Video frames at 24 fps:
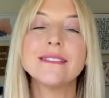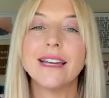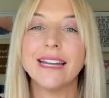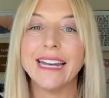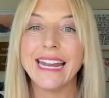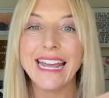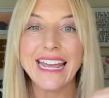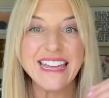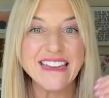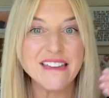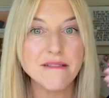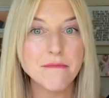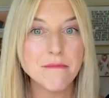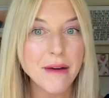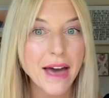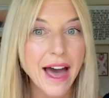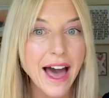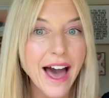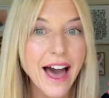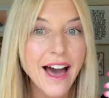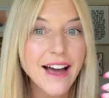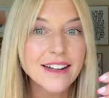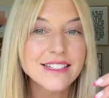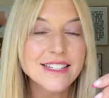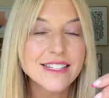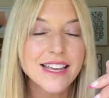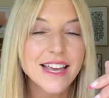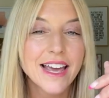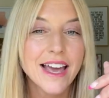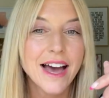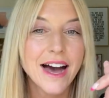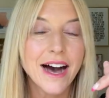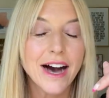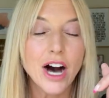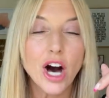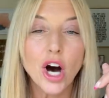going to impact
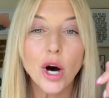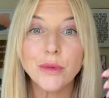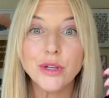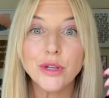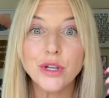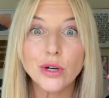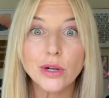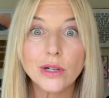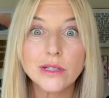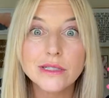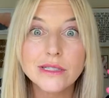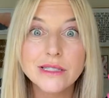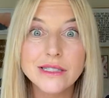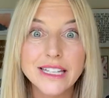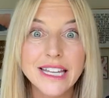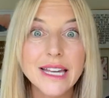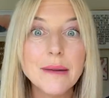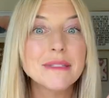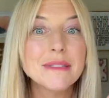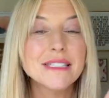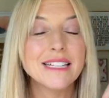your sleep.